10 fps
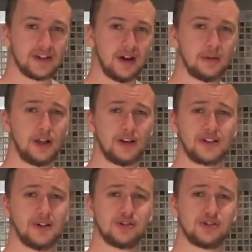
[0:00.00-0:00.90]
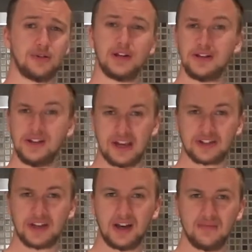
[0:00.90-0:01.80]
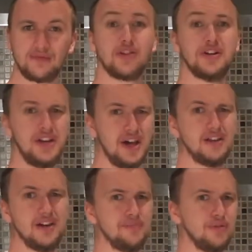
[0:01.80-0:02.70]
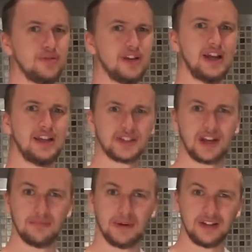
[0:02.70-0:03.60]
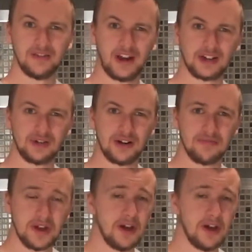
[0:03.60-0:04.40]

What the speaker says: I will ask you to tune in next time for another Borderlands gun manufacturer.